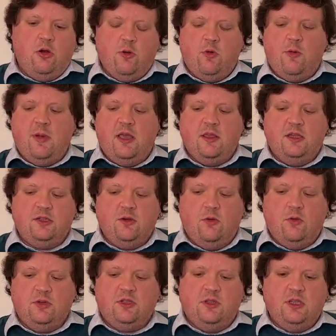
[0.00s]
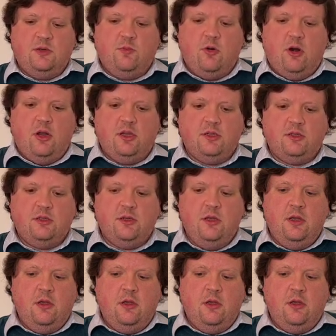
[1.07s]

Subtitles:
I want to back this horse at this price.